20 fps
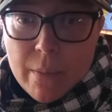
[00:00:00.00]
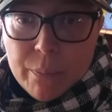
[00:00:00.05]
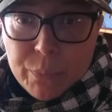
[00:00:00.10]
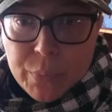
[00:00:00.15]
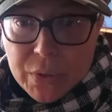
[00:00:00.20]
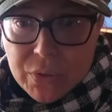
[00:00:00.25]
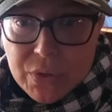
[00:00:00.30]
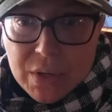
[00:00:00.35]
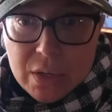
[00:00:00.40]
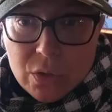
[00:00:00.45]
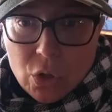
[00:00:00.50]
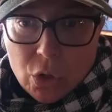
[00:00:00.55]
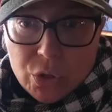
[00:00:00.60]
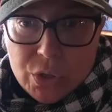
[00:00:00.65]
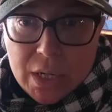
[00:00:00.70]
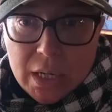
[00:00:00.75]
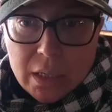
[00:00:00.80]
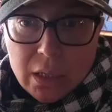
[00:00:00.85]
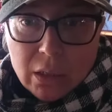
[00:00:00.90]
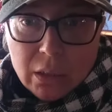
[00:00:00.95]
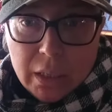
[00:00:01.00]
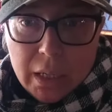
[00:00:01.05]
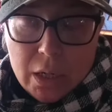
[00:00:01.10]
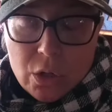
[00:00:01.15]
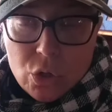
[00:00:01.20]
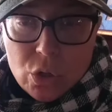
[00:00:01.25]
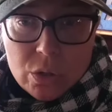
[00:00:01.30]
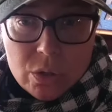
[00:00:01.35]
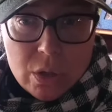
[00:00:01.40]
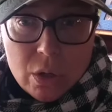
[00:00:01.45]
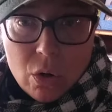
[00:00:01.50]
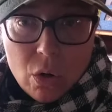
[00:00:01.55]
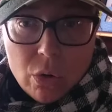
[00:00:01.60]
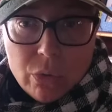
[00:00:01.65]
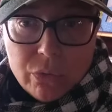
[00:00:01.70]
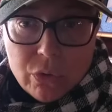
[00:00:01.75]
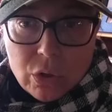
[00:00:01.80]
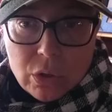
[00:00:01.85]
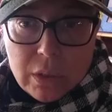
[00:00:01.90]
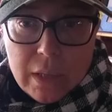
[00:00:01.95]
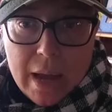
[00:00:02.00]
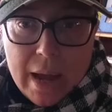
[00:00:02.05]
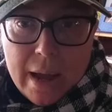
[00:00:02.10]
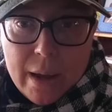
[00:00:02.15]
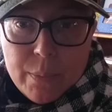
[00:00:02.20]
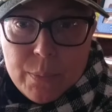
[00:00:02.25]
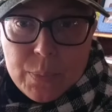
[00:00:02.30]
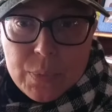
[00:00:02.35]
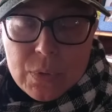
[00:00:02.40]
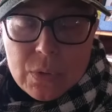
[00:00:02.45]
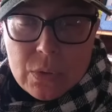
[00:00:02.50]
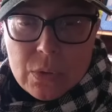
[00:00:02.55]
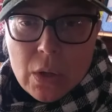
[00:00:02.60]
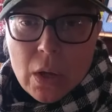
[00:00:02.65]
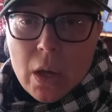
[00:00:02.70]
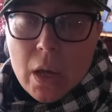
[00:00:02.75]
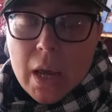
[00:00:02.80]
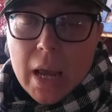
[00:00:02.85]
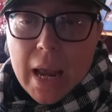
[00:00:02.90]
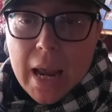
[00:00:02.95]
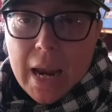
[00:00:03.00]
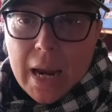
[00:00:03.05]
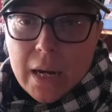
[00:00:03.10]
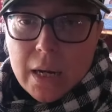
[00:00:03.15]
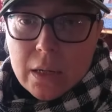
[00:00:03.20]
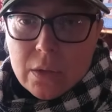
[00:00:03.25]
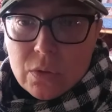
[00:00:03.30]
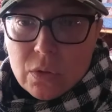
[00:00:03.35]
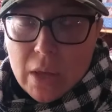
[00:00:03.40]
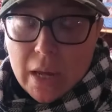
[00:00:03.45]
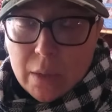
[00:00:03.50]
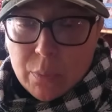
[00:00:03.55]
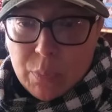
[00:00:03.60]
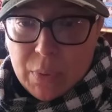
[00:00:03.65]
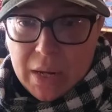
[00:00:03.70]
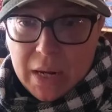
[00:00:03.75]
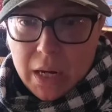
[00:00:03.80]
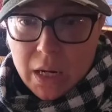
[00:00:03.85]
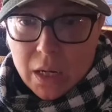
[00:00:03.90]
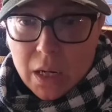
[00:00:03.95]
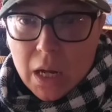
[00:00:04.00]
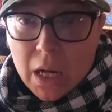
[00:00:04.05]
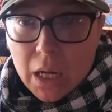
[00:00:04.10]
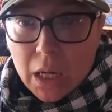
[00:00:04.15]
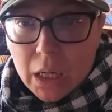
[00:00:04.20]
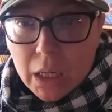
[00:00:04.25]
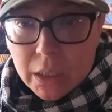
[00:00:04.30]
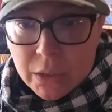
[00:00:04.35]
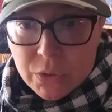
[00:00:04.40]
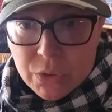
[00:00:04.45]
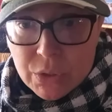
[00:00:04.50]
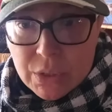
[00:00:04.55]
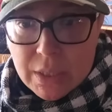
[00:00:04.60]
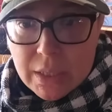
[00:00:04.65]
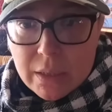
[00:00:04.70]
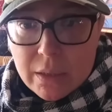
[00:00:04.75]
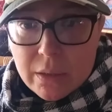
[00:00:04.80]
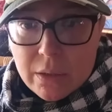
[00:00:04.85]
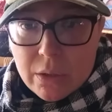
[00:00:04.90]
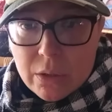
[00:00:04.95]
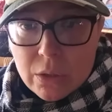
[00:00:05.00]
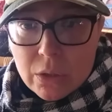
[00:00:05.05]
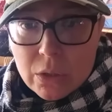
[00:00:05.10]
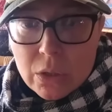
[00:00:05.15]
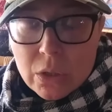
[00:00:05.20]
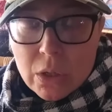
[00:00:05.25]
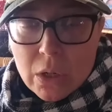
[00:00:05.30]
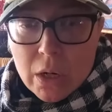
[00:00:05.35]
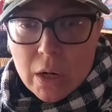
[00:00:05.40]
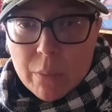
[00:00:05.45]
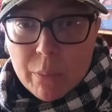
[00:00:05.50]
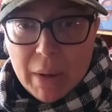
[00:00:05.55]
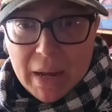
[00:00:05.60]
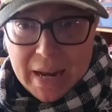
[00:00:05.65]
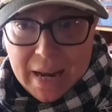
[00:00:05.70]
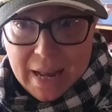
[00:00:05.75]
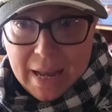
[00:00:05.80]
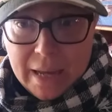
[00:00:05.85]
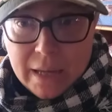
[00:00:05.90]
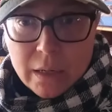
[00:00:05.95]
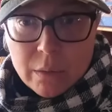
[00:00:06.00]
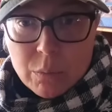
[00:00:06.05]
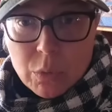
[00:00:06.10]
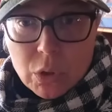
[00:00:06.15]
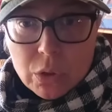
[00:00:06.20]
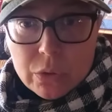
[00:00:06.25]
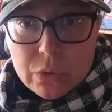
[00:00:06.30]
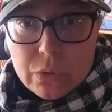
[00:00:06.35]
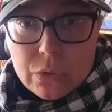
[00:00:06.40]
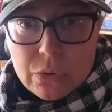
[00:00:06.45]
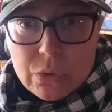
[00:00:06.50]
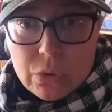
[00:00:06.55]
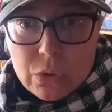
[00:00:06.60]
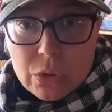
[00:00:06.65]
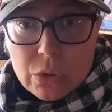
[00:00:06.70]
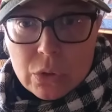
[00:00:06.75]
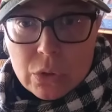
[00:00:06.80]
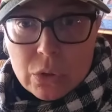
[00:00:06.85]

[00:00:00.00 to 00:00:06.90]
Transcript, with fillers: But these articulations and overlaps, it is like being hunted by animals